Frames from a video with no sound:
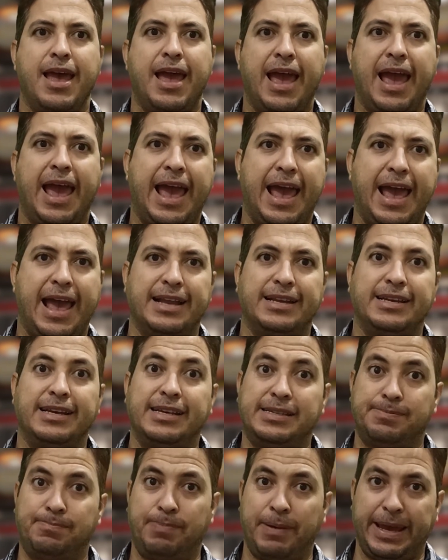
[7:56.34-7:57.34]
And
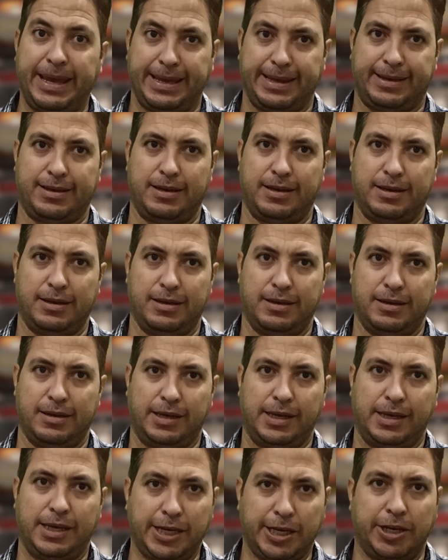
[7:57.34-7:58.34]
speak
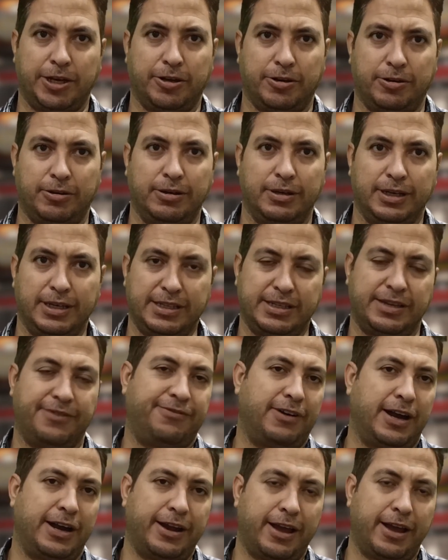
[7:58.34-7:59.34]
here is a
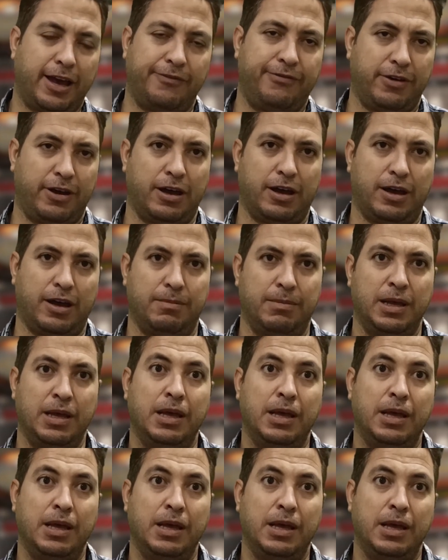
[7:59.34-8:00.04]
finite verb